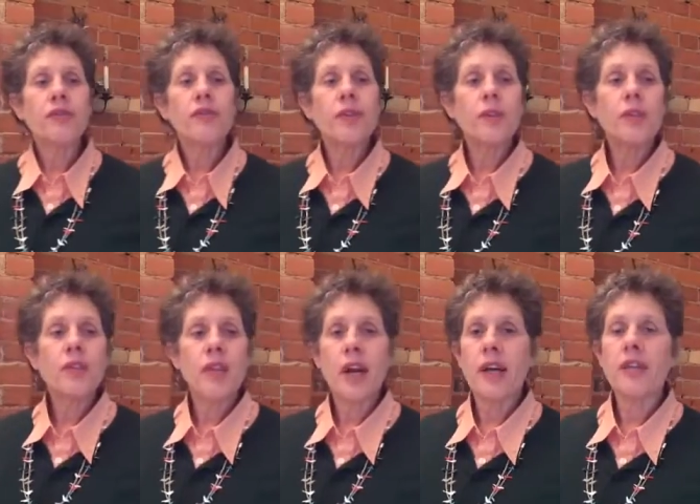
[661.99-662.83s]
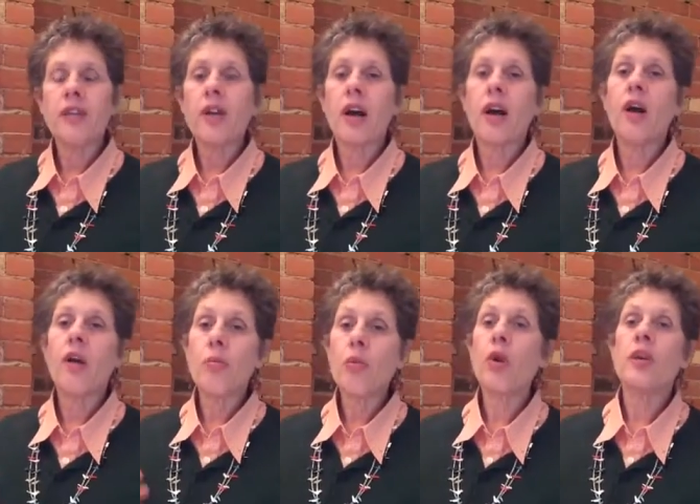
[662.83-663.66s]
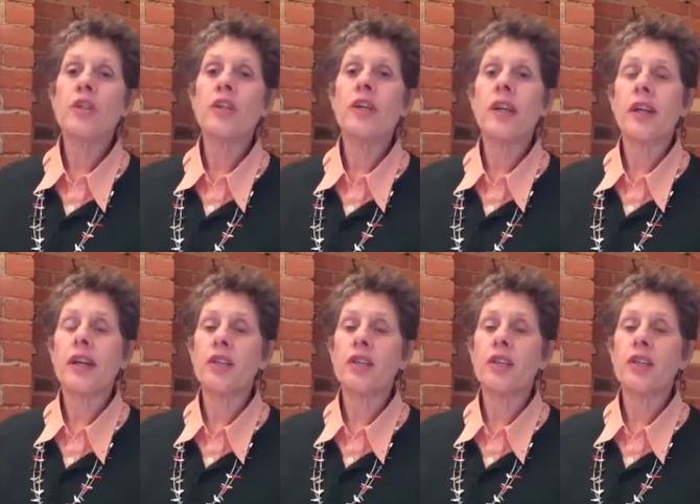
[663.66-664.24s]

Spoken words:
foods that are more acidic.